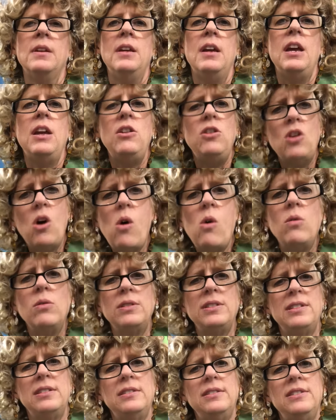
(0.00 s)
and
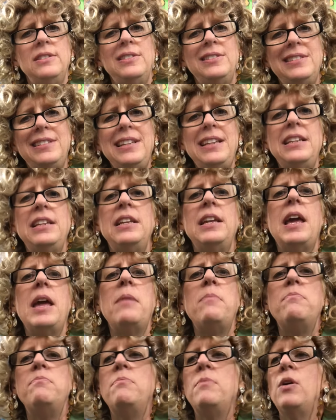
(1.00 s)
not sin
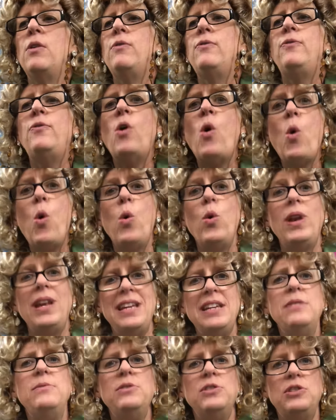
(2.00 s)
and fall
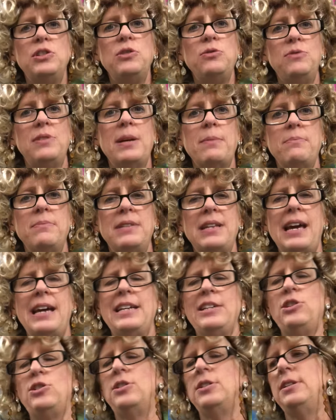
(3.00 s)
into
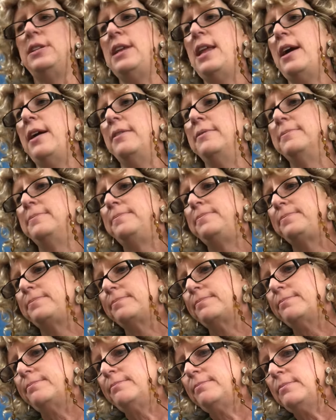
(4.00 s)
temptation. Now,
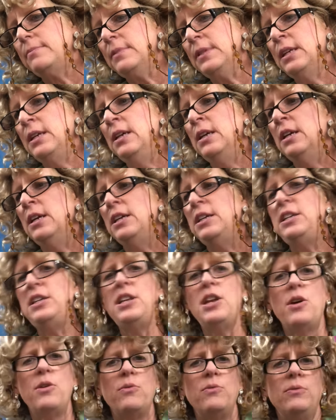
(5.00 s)
you
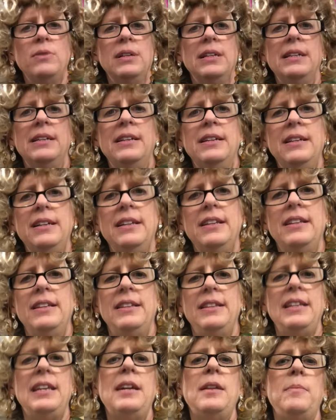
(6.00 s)
know,
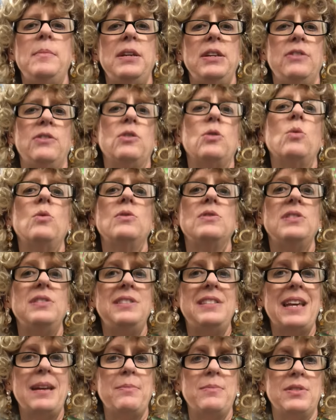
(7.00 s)
the enemy is going to
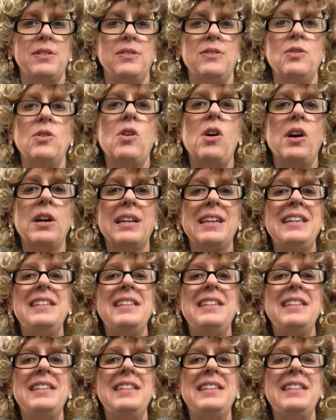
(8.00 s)
tempt us like